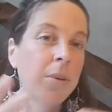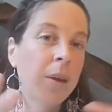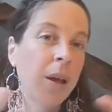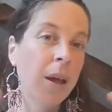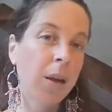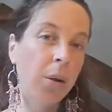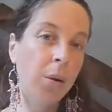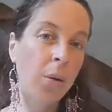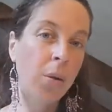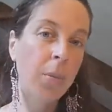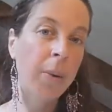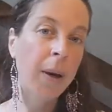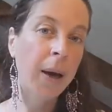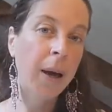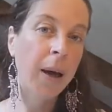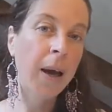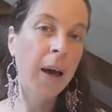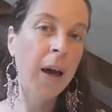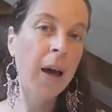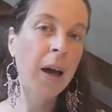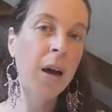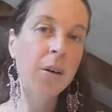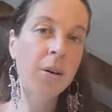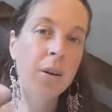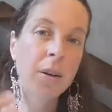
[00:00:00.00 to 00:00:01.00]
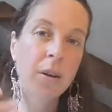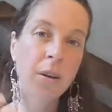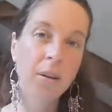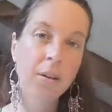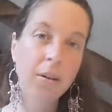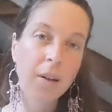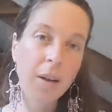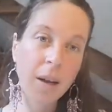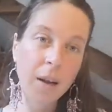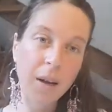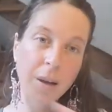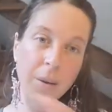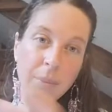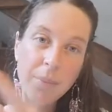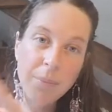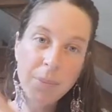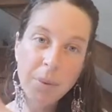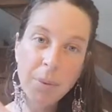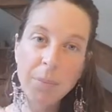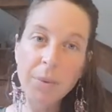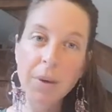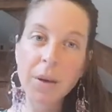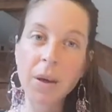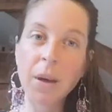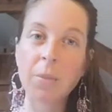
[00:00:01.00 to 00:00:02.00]
can go back out and it's like
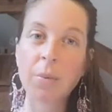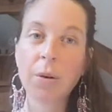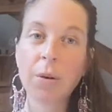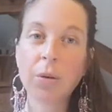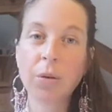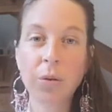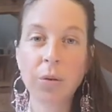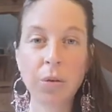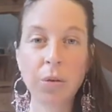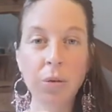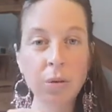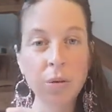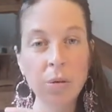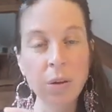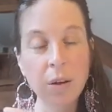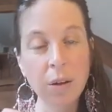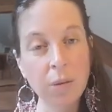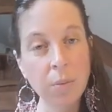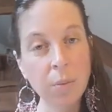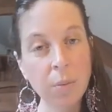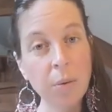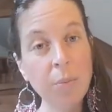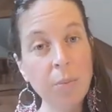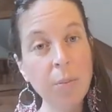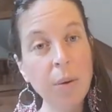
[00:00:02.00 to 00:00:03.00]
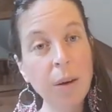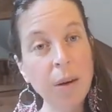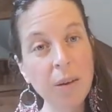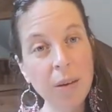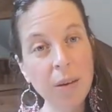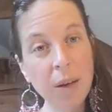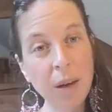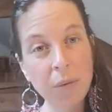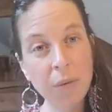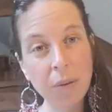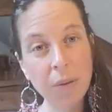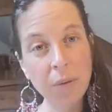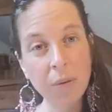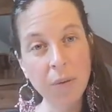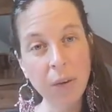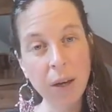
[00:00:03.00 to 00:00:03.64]
being able to do this with myself